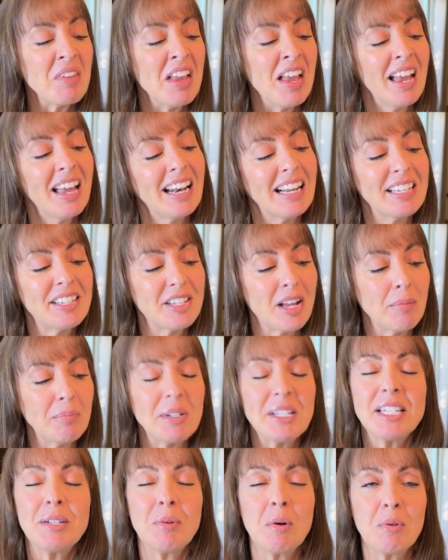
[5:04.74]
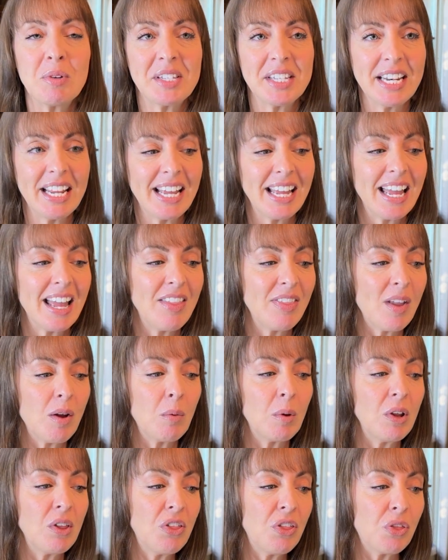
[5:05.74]
and I stopped to see what was in it, and there
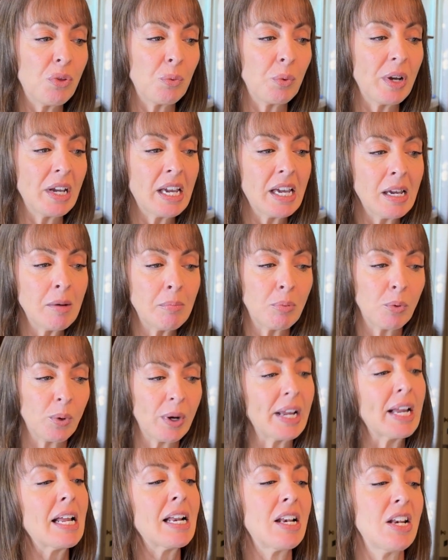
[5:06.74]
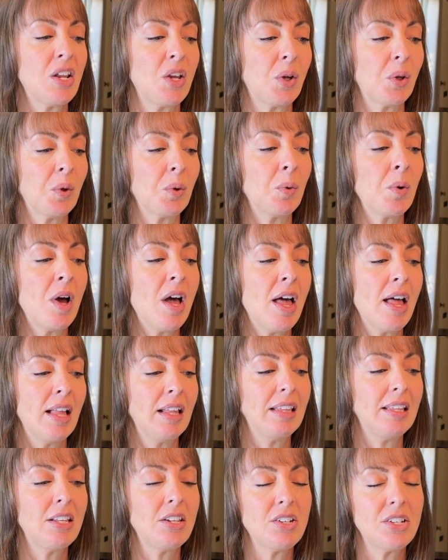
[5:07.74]
were 3 brand new
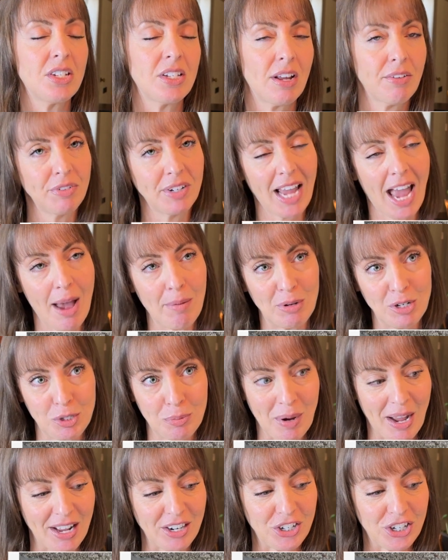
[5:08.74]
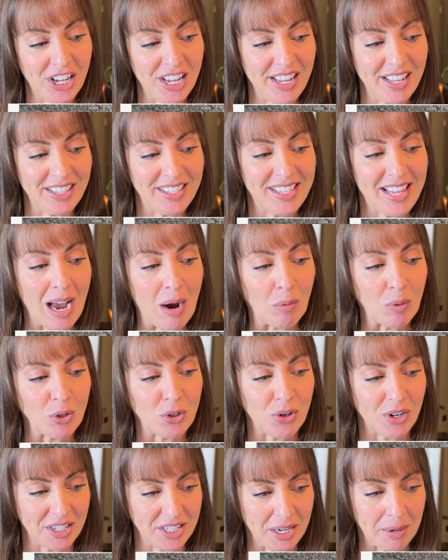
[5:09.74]
little stuffed Cabbage Patch Kids that were
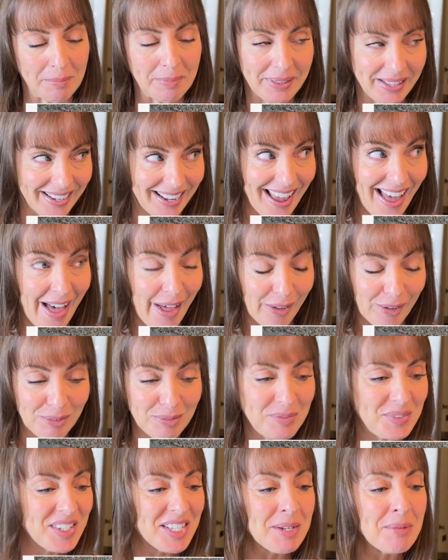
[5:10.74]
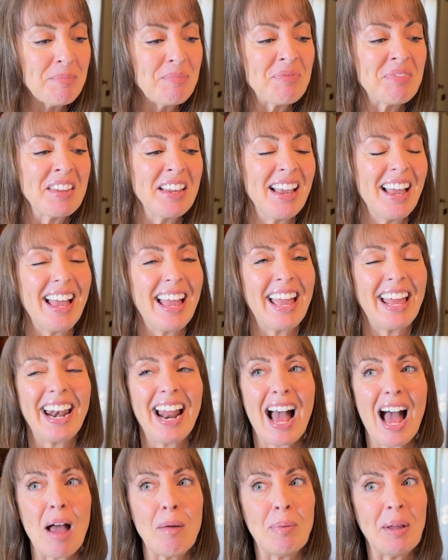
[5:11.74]
dressed up like elves. And
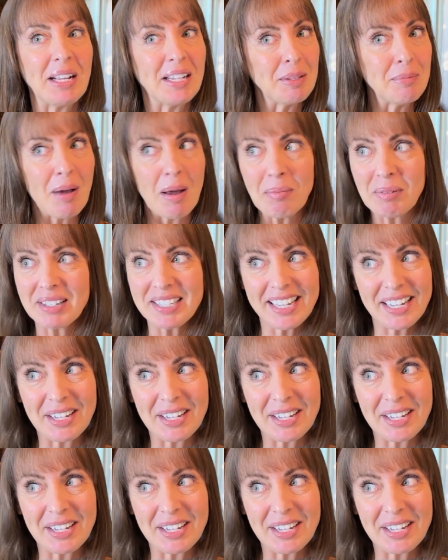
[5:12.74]
I picked them up because I